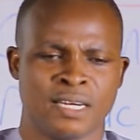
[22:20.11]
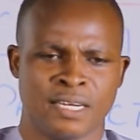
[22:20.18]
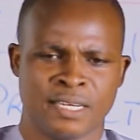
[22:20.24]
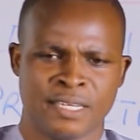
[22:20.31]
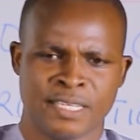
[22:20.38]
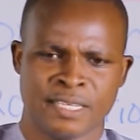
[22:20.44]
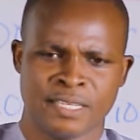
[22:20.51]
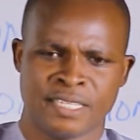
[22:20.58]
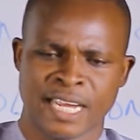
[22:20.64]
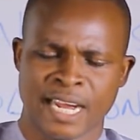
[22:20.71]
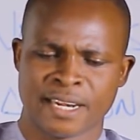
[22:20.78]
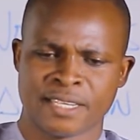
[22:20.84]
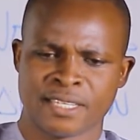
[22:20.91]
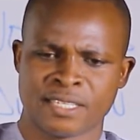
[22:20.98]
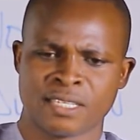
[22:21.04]

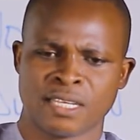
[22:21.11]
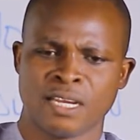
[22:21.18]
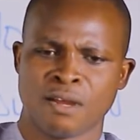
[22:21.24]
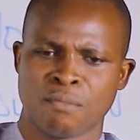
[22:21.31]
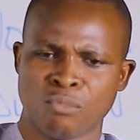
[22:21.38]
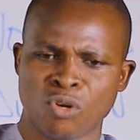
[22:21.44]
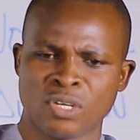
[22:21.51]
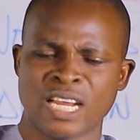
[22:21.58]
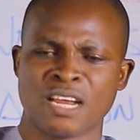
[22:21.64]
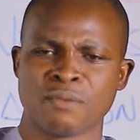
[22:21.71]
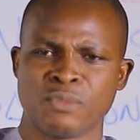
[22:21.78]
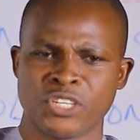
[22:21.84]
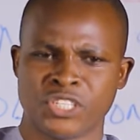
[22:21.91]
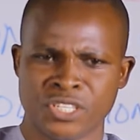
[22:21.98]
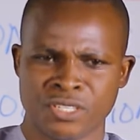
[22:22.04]
there is modern
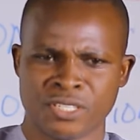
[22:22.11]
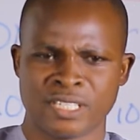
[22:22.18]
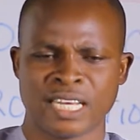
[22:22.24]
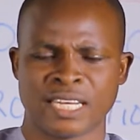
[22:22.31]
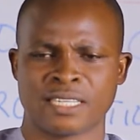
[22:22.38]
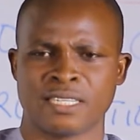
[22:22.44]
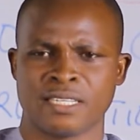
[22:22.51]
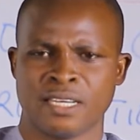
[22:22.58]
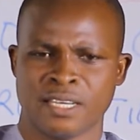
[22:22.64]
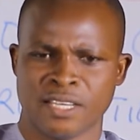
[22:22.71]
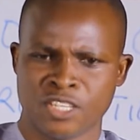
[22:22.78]
machine that